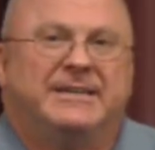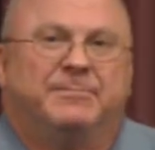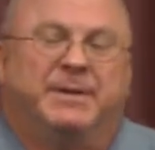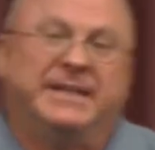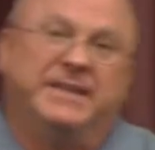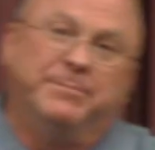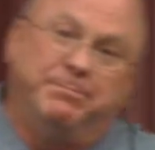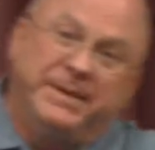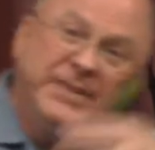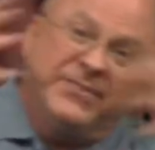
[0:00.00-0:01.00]
But in the
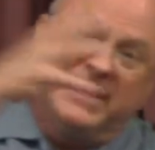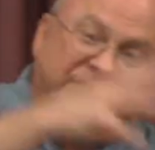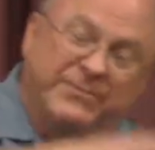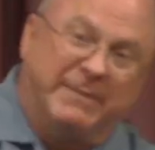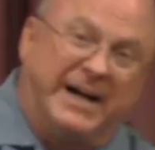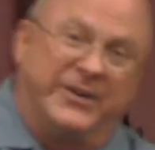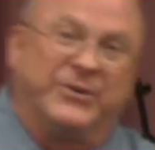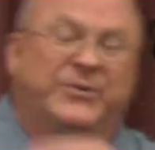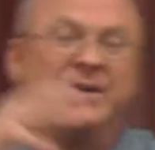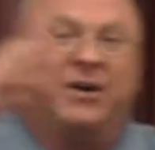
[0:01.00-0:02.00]
business model,